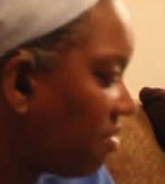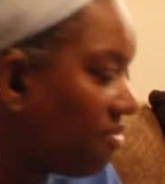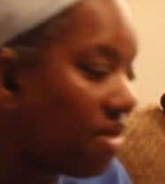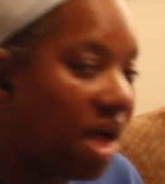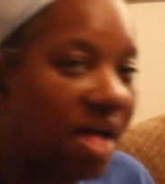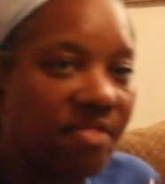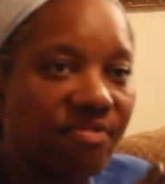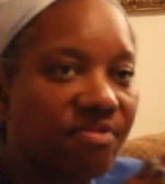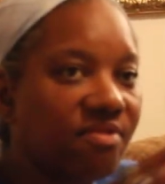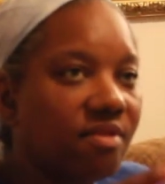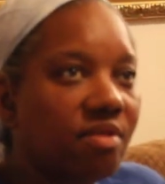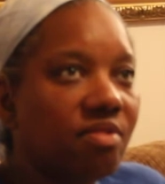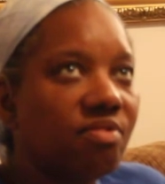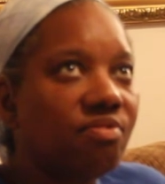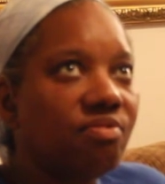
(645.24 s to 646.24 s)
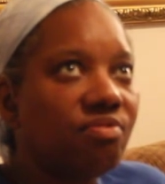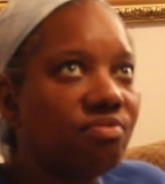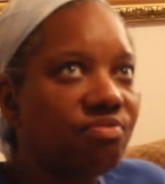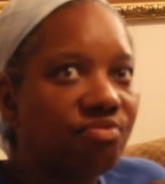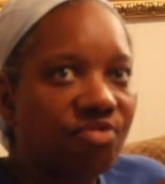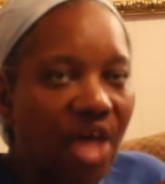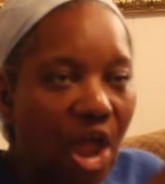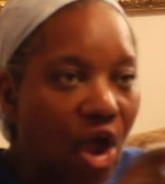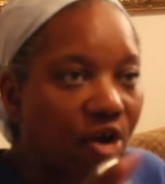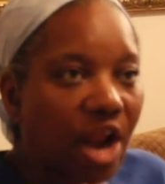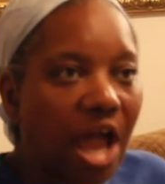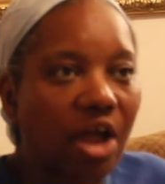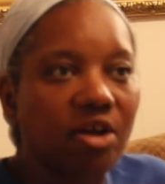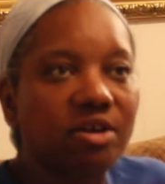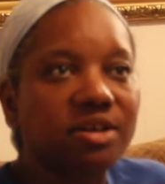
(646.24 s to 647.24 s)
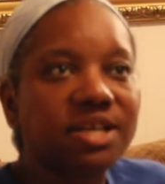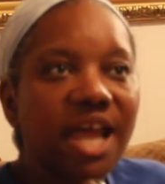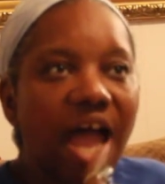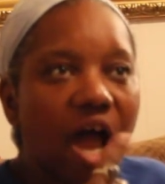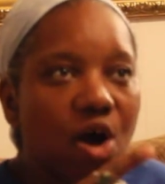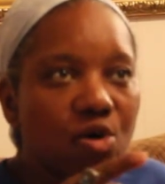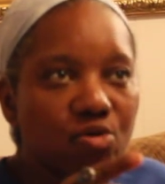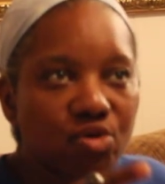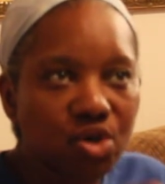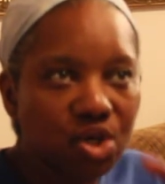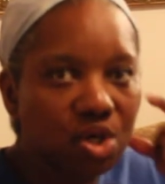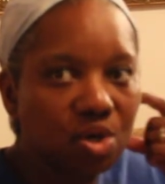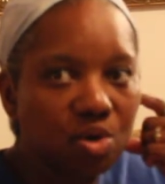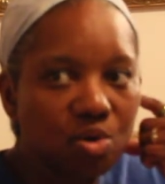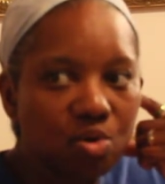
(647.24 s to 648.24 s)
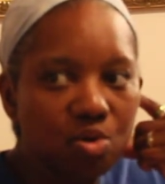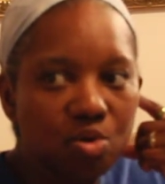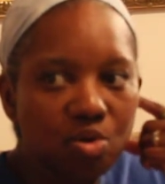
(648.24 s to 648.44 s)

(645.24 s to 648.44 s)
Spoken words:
And they're not going to tell you